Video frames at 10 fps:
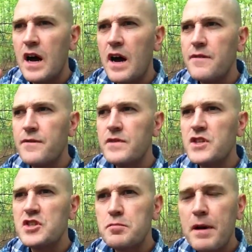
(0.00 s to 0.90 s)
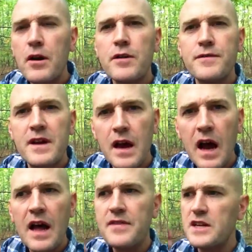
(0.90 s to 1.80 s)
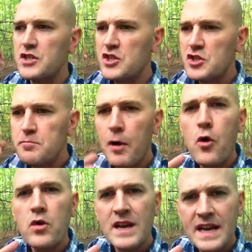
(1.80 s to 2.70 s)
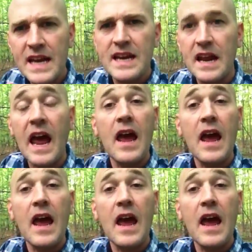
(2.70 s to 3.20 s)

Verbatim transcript: of the Spirit of God that is spoken in.